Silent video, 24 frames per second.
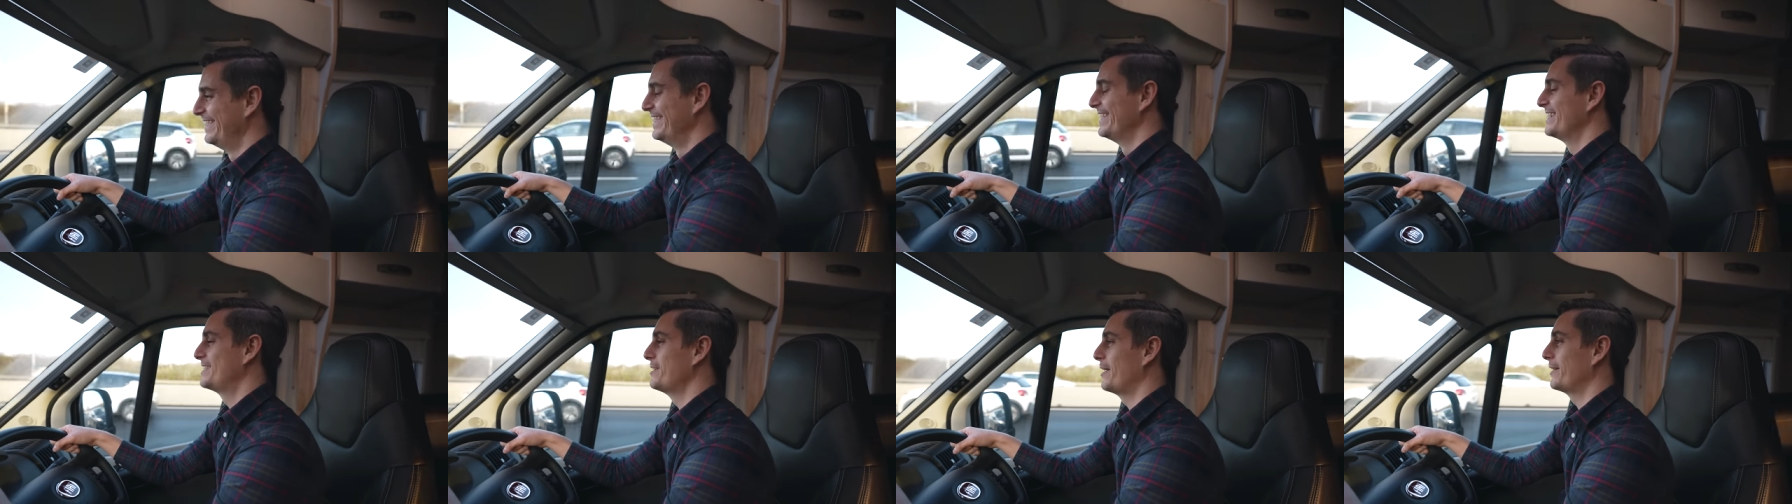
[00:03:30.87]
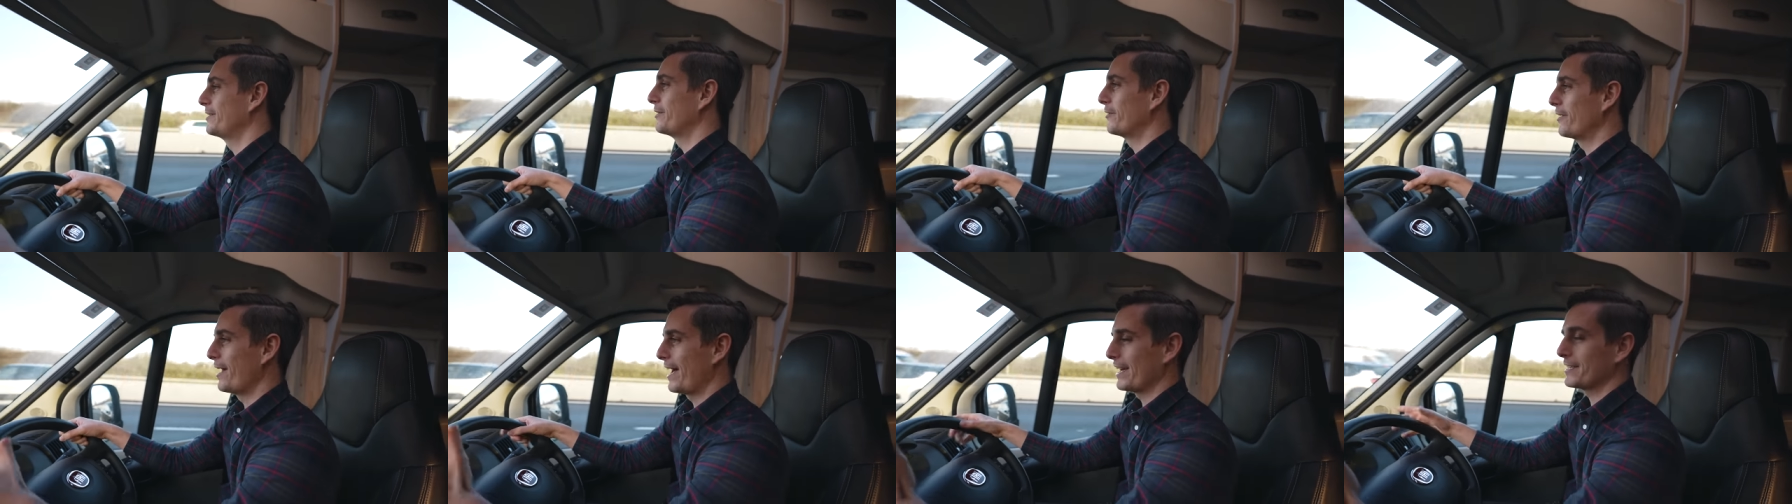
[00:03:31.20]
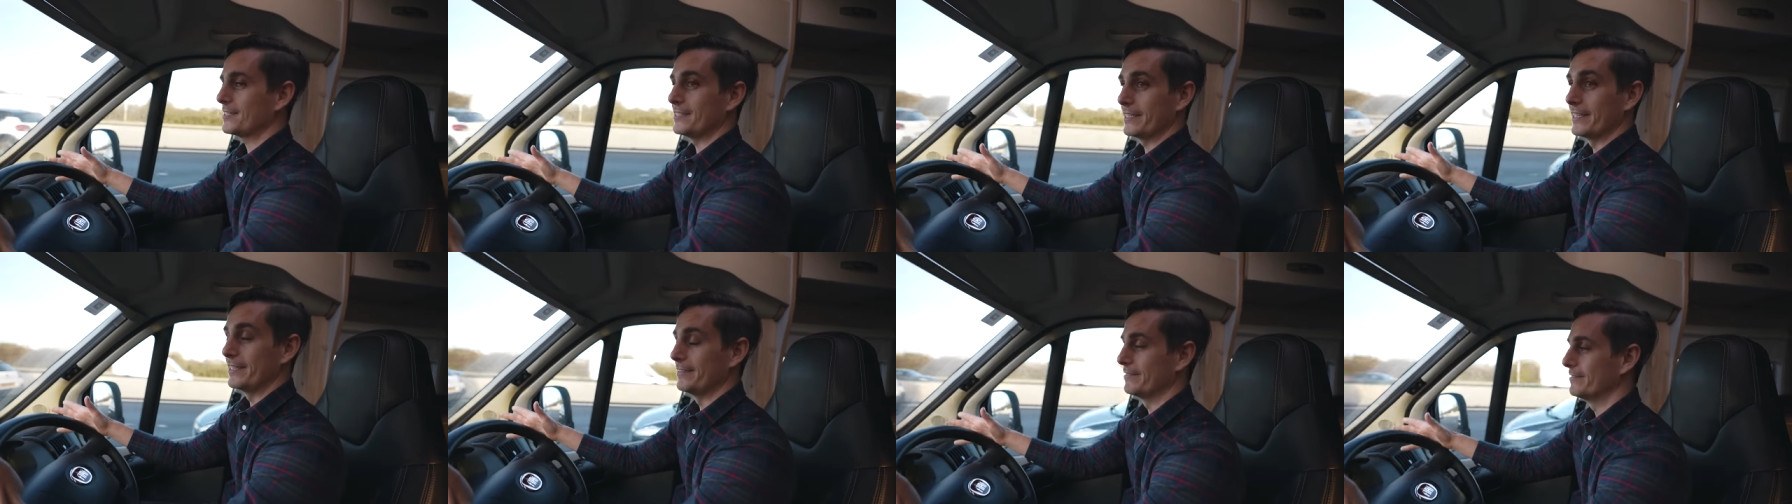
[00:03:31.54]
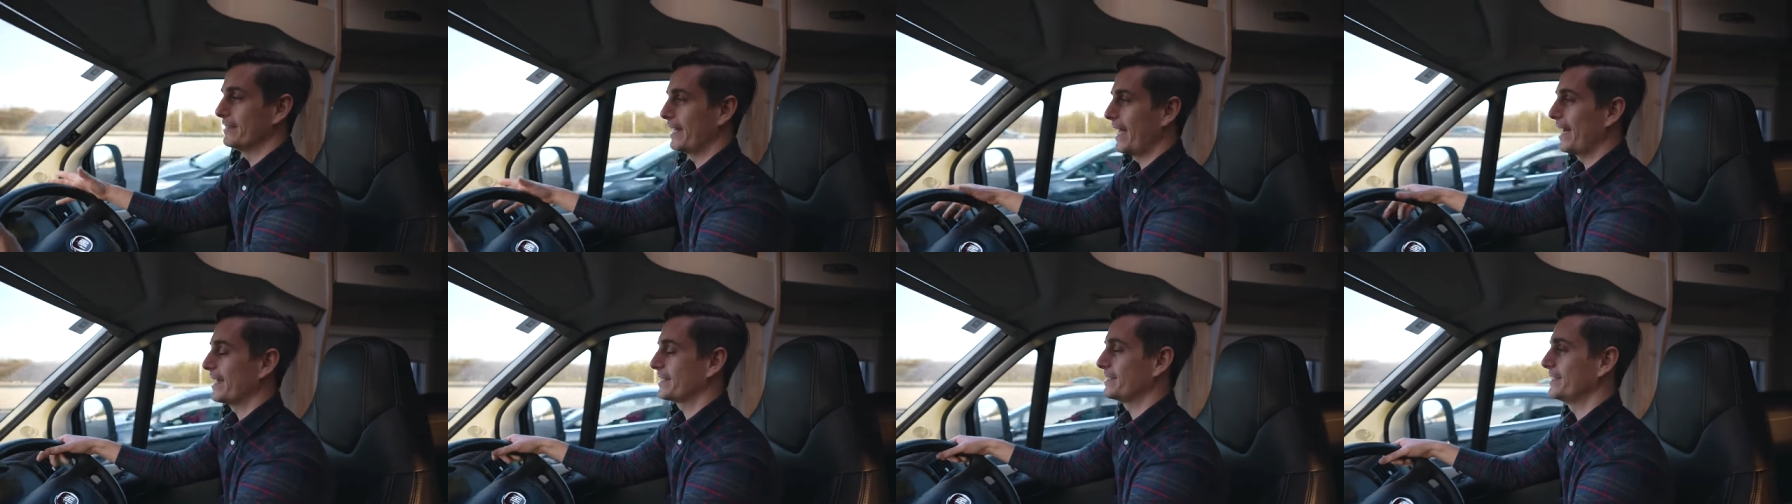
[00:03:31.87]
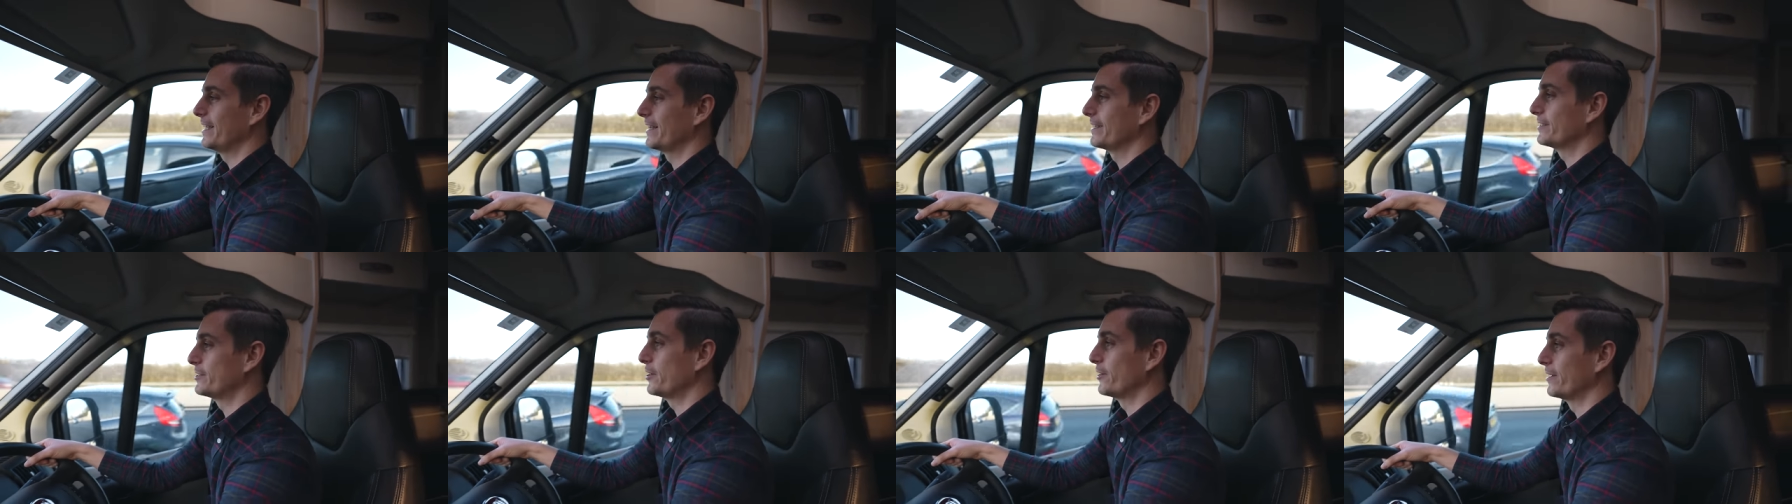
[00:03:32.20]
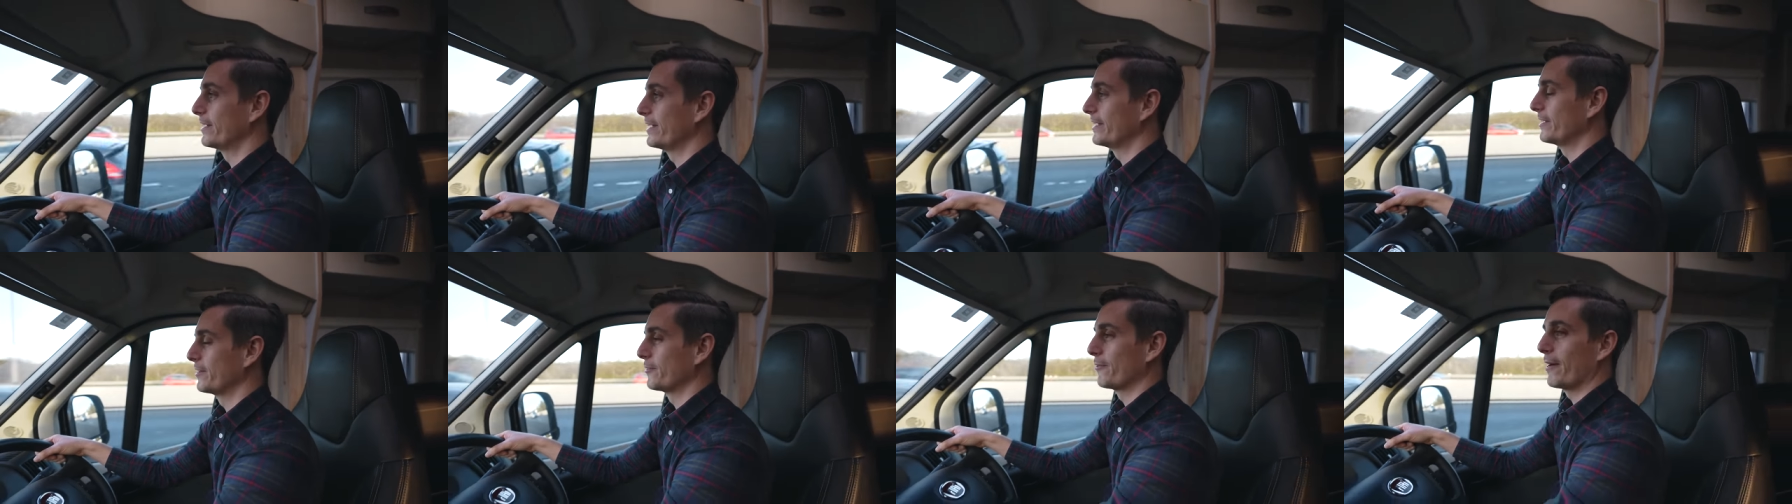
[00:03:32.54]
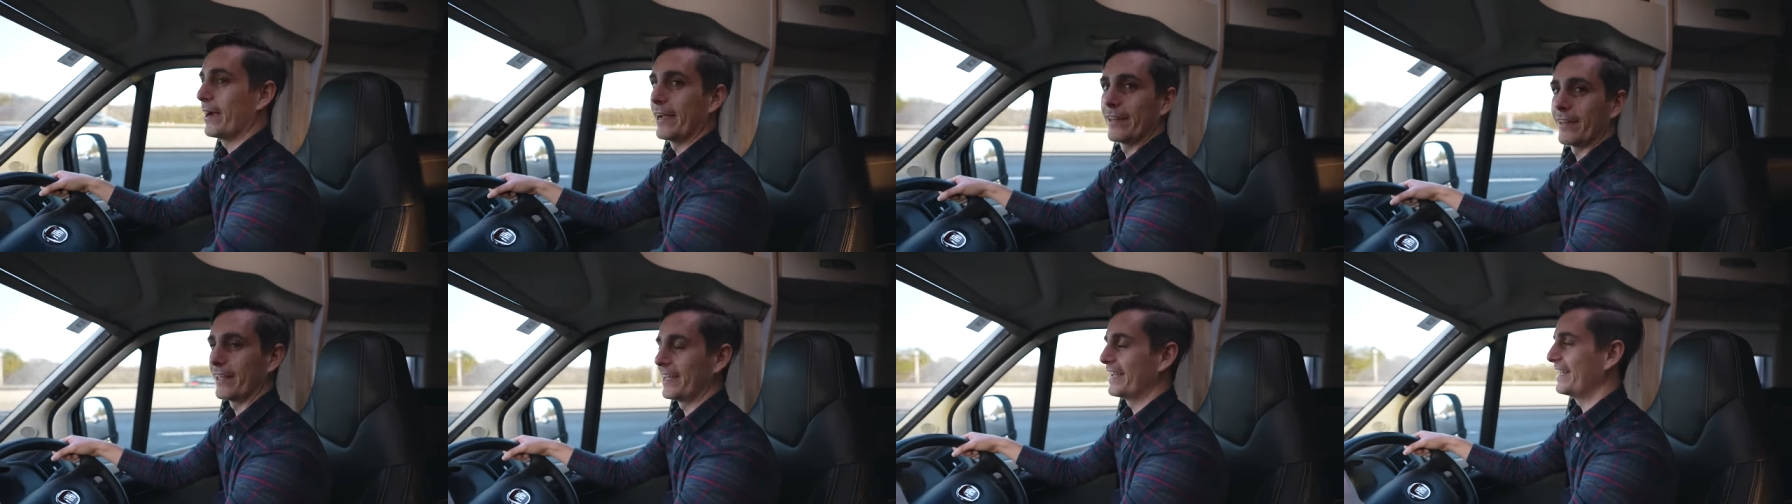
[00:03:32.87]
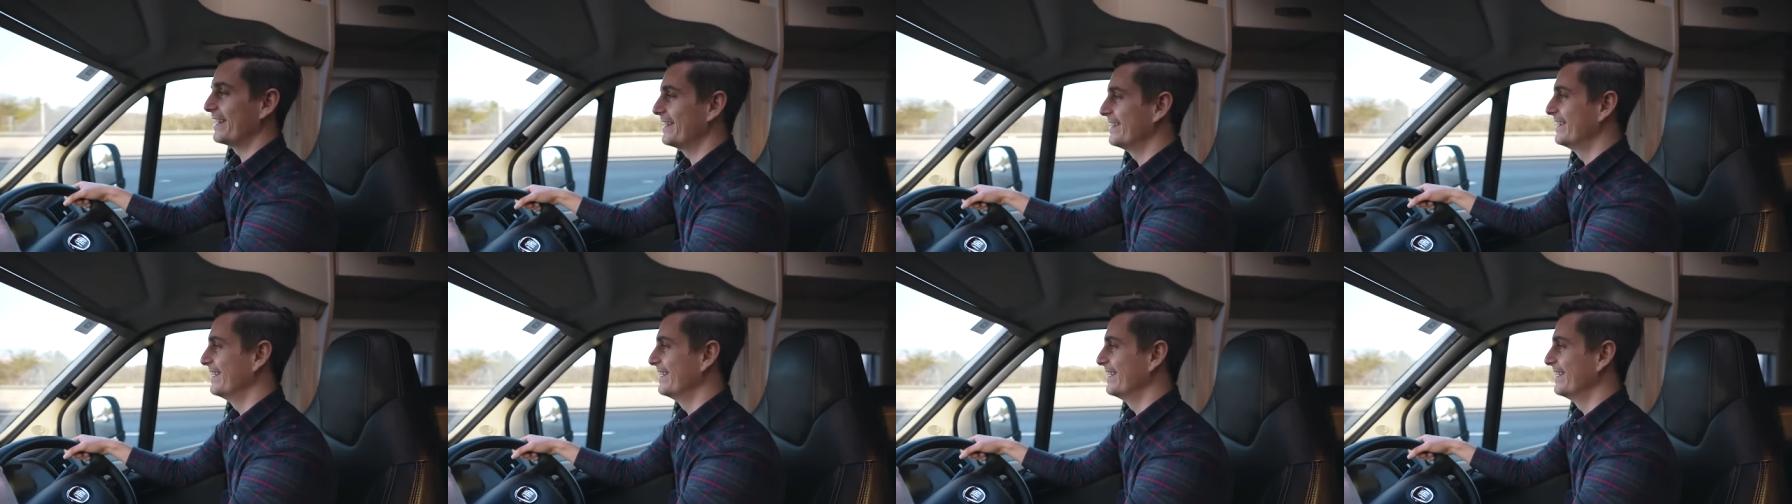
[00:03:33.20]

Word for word: so I don't actually accidentally turn into the right lane.